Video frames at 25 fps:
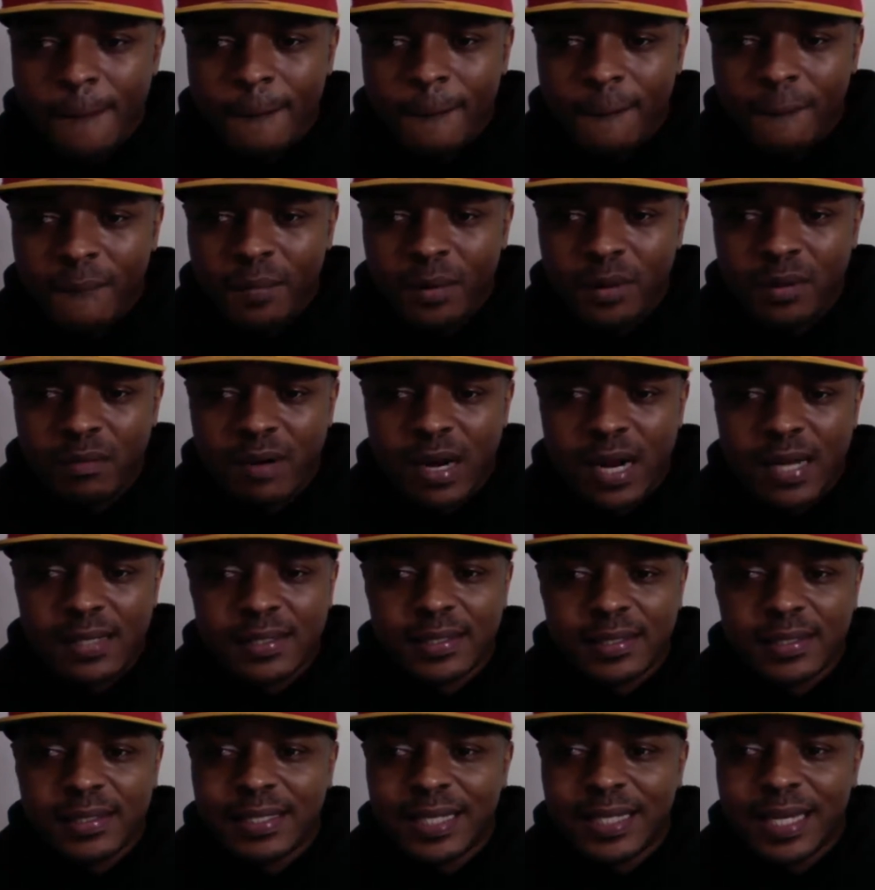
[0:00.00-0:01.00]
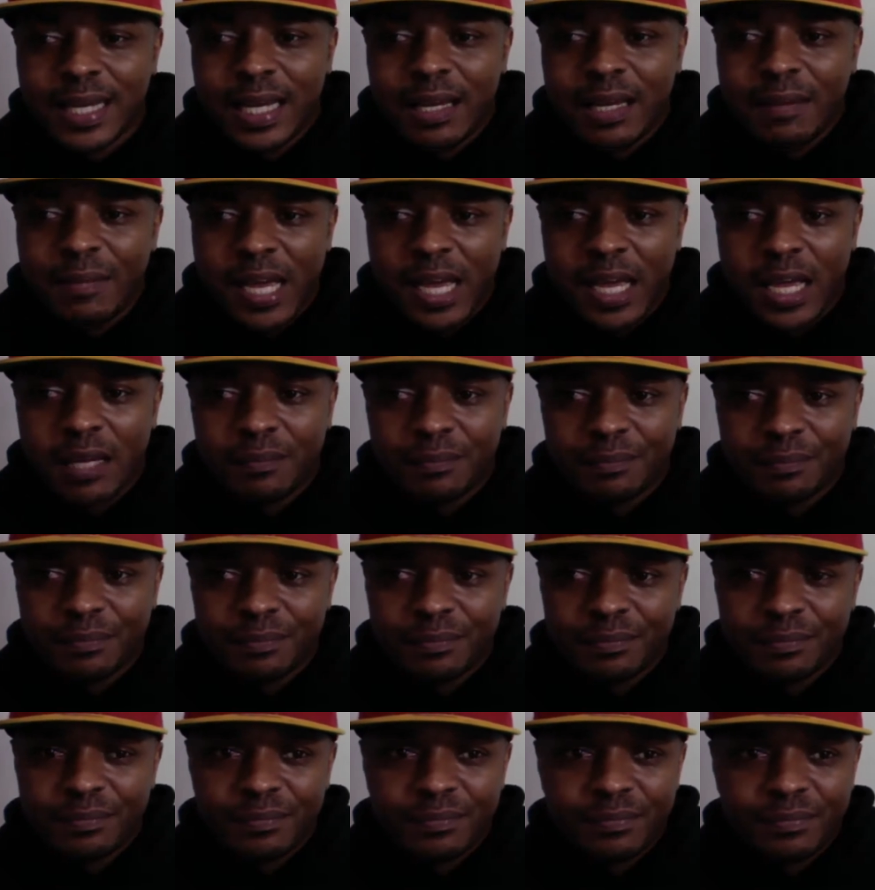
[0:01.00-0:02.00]
Where the rest of the team at?
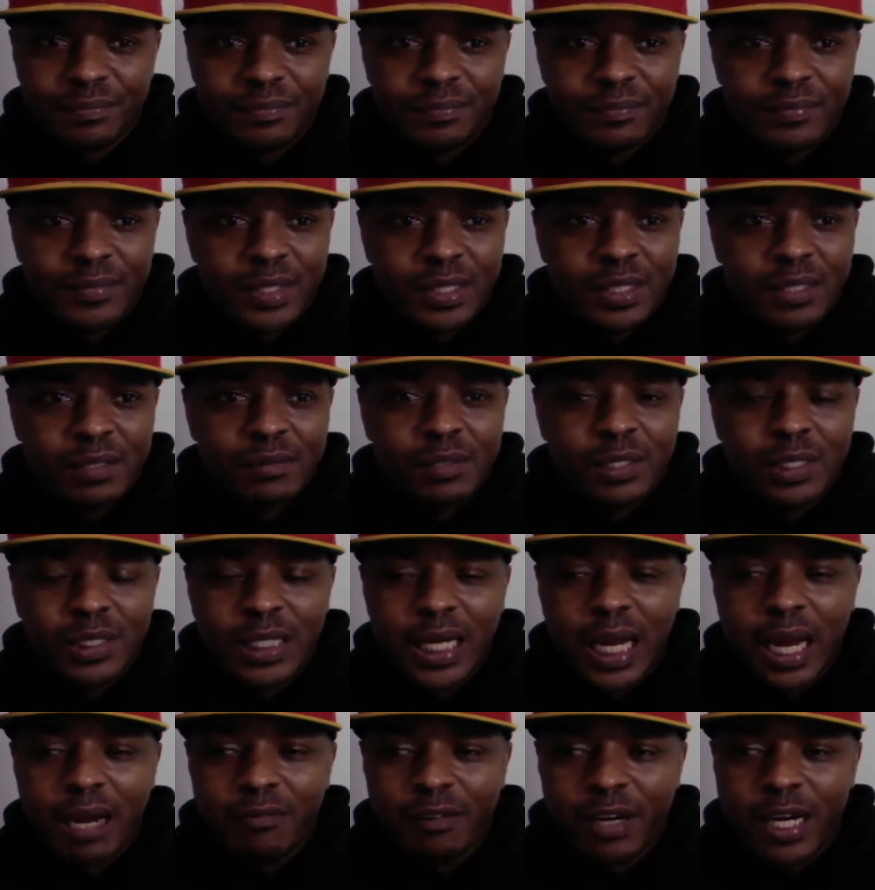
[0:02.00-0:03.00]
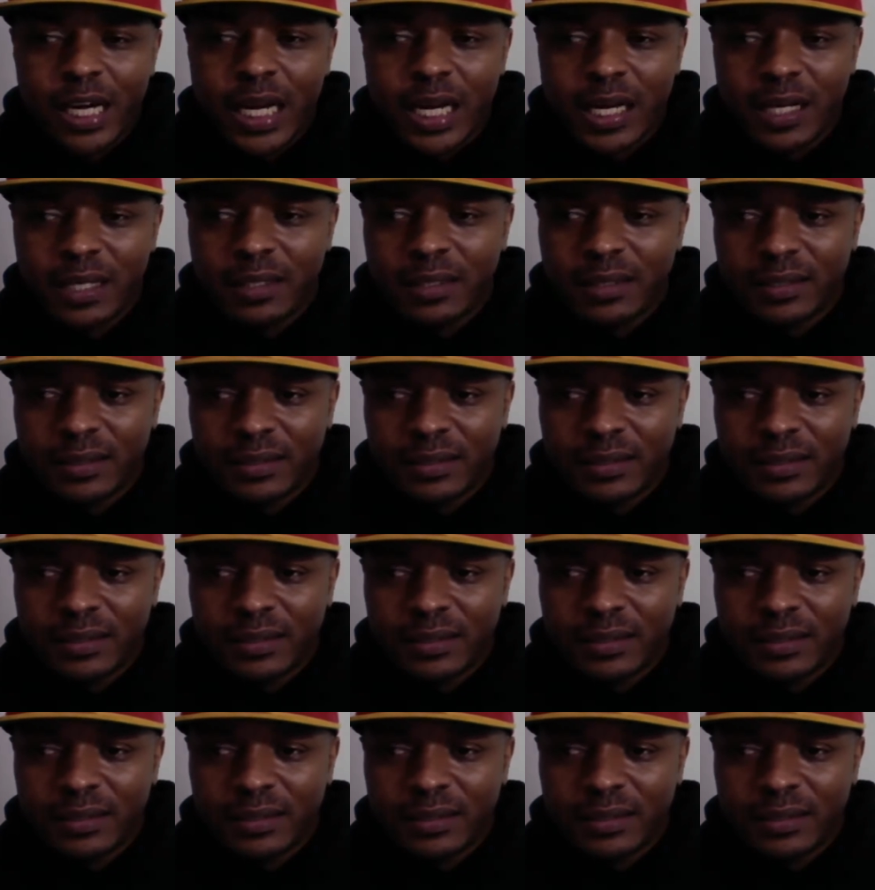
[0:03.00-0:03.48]
Where Tyreek?